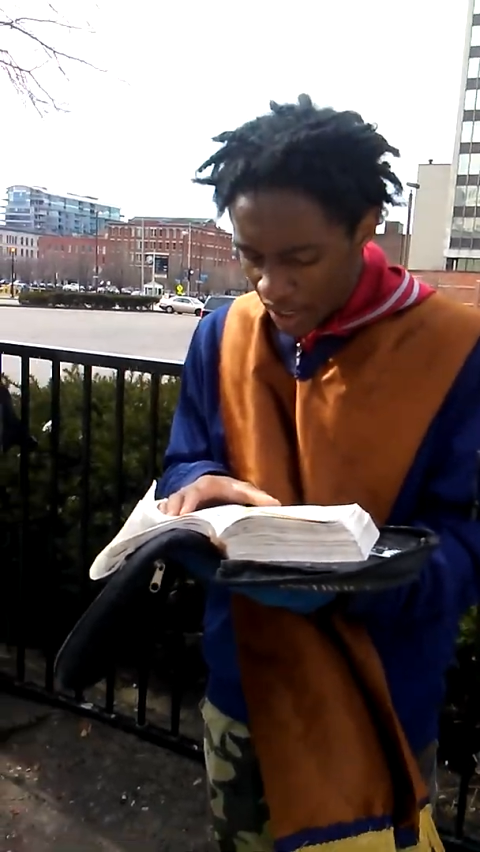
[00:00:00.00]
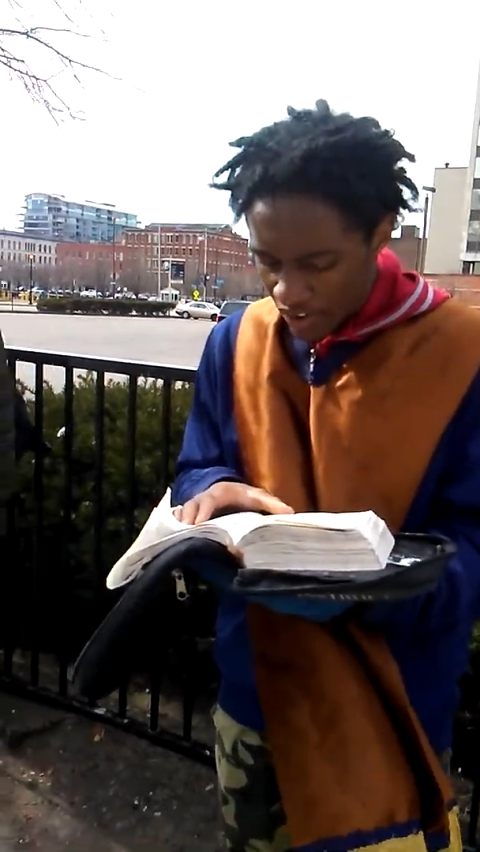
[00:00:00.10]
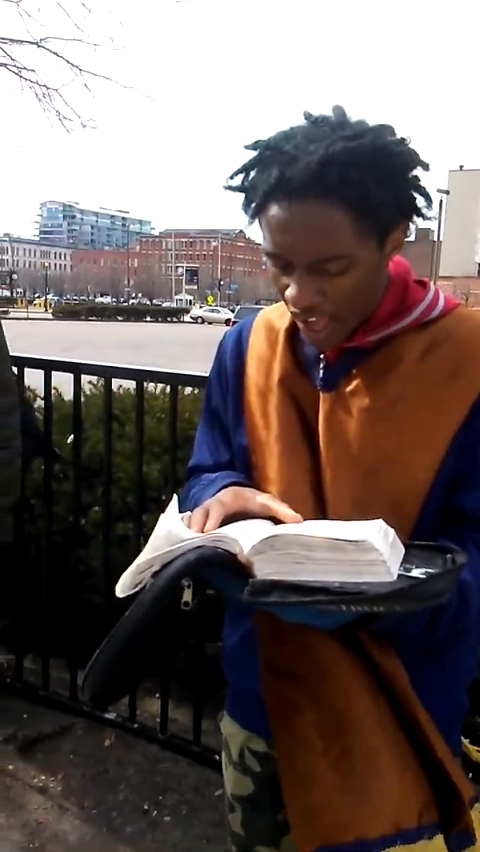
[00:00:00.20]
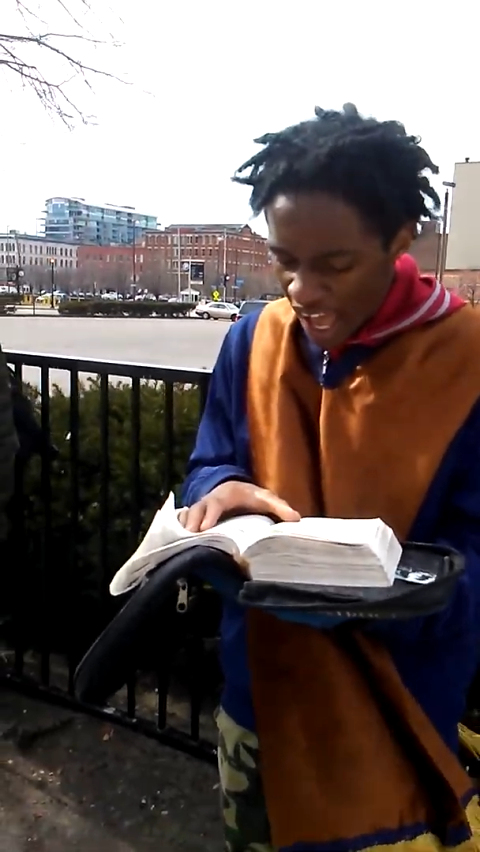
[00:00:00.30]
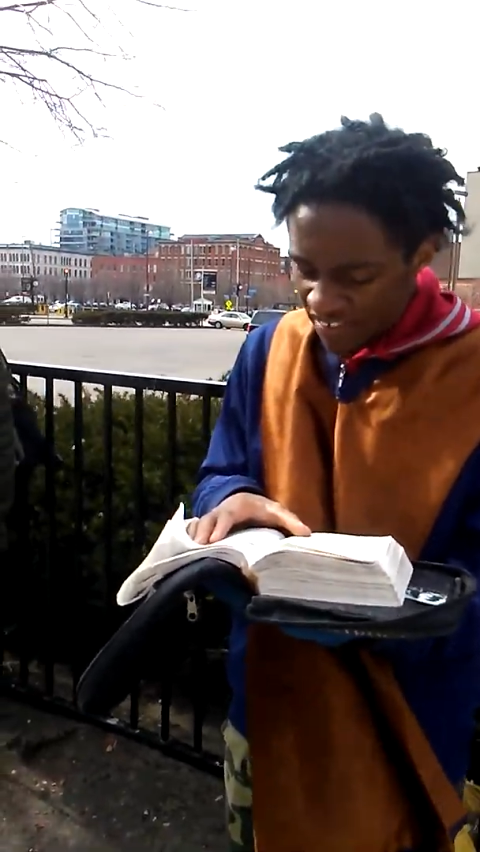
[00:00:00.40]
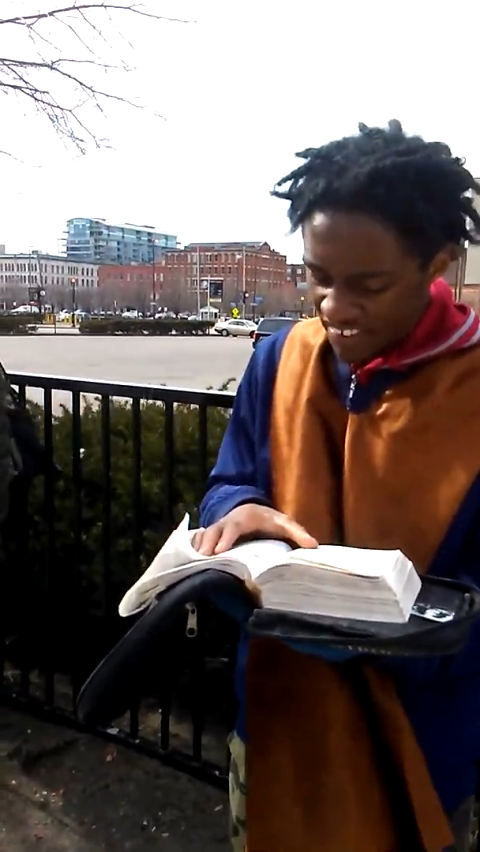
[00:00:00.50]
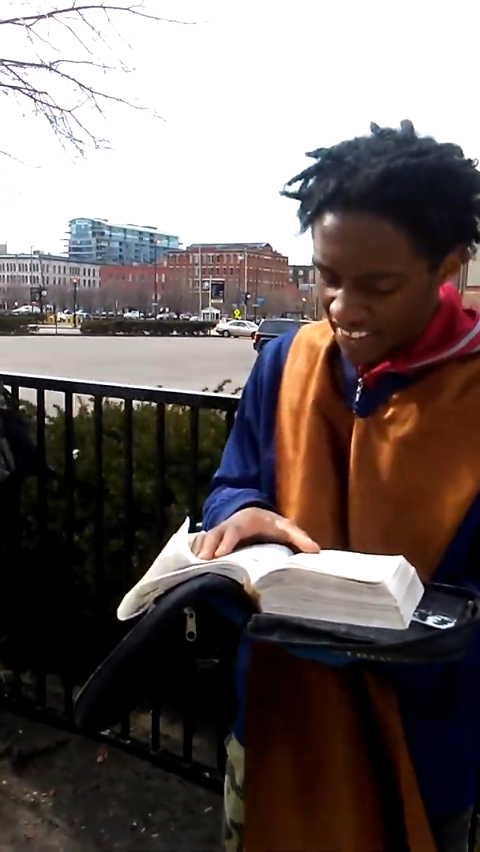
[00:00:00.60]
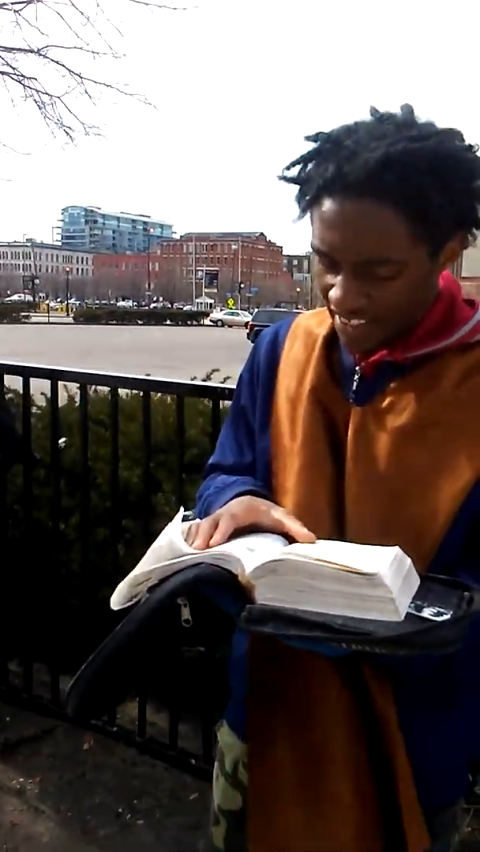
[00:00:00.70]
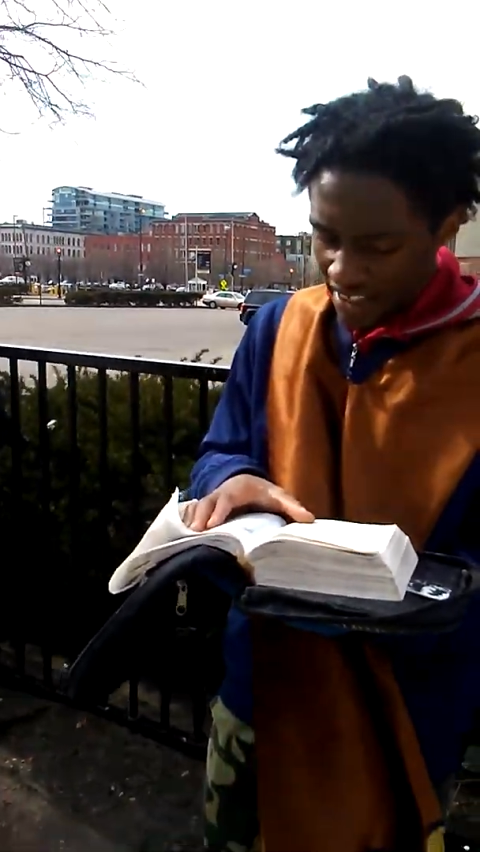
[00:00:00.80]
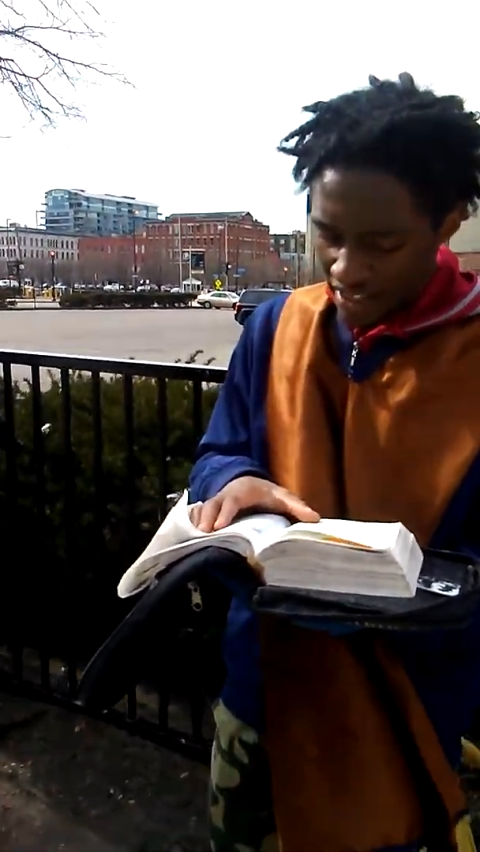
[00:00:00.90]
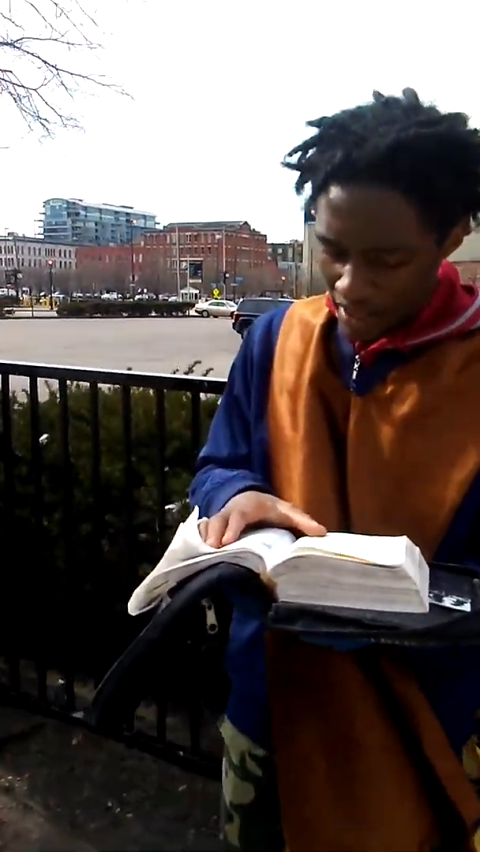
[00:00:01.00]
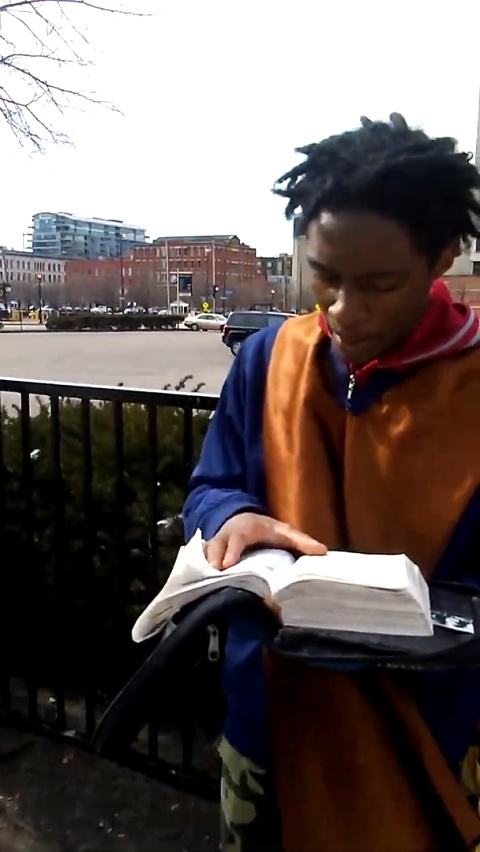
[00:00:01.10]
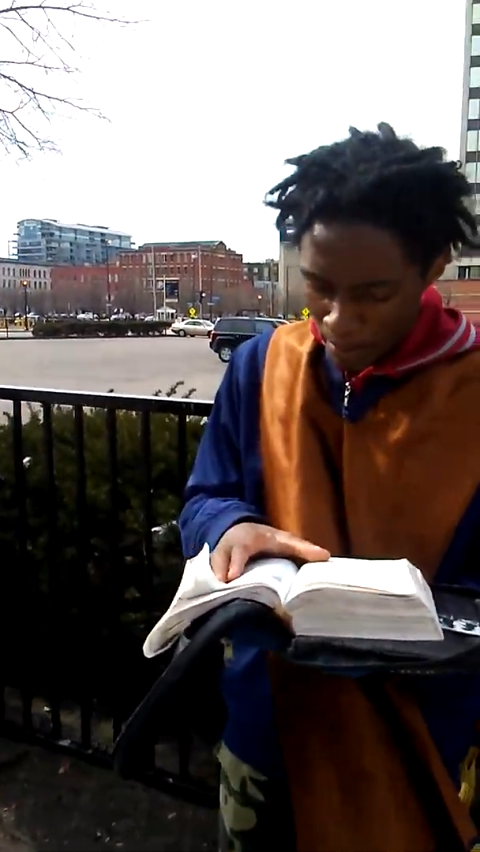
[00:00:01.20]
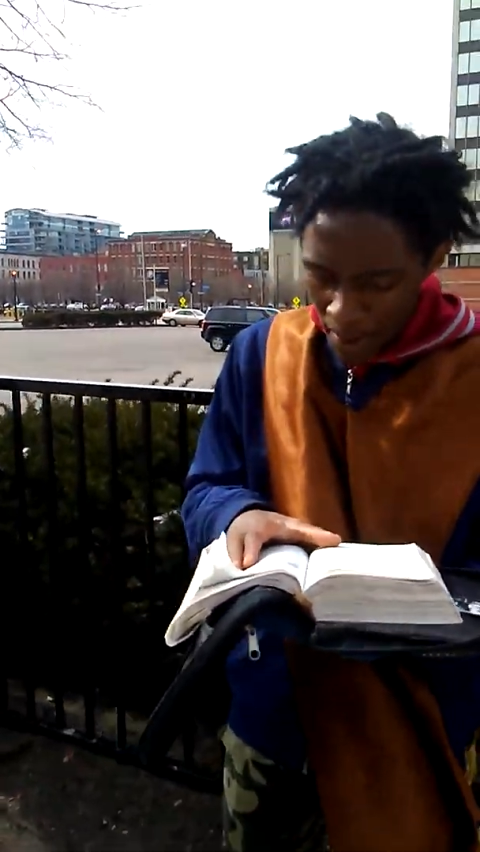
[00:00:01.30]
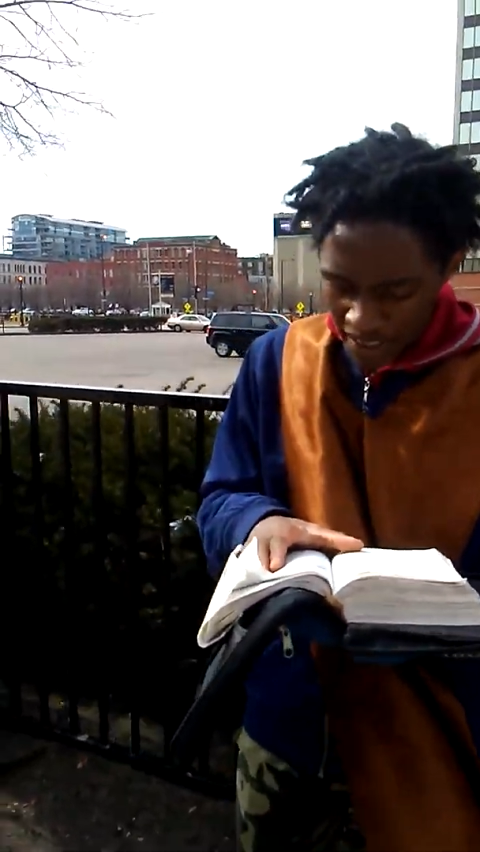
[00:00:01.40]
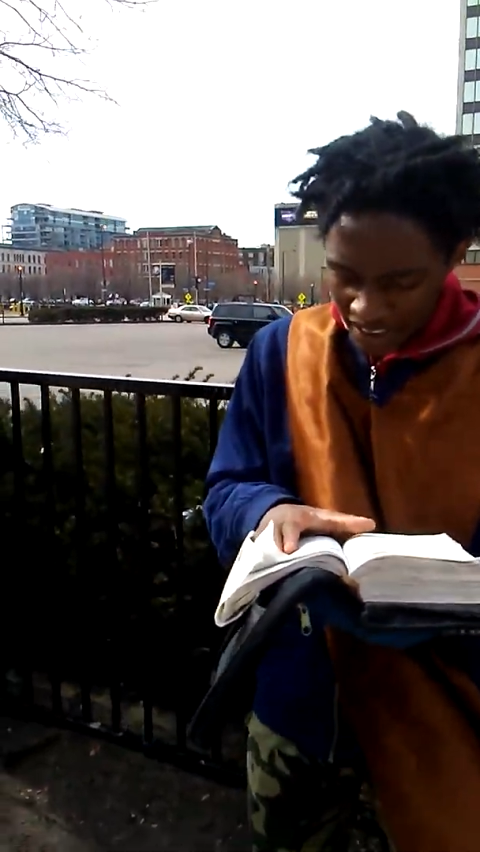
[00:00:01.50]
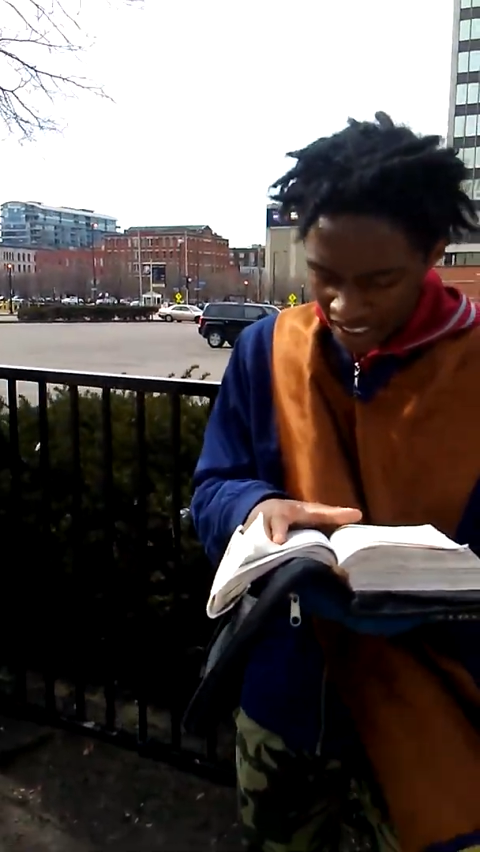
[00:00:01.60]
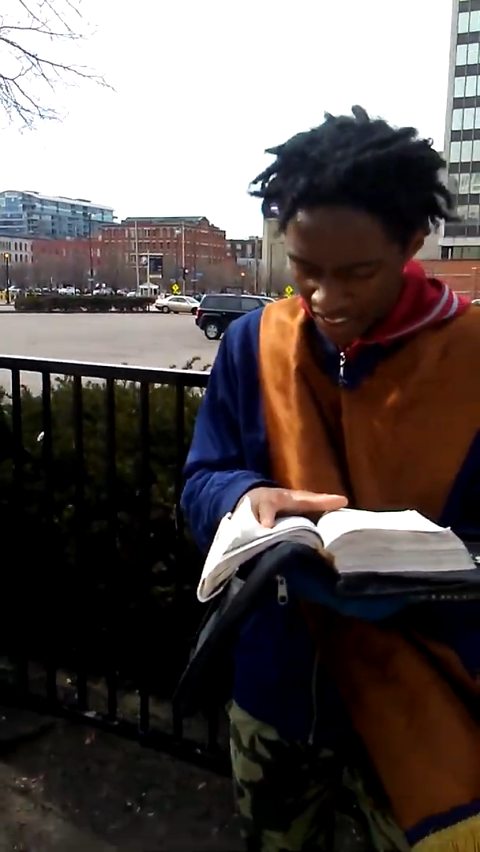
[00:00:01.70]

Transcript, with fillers: of heaven, but